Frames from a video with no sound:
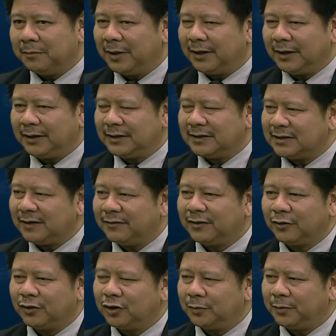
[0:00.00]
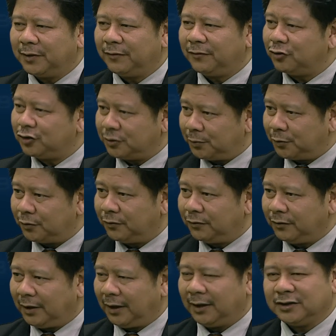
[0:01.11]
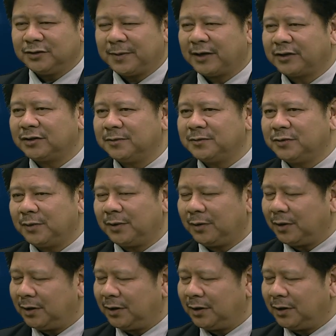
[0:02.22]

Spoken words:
but it is never going to be future-proof, and spectrum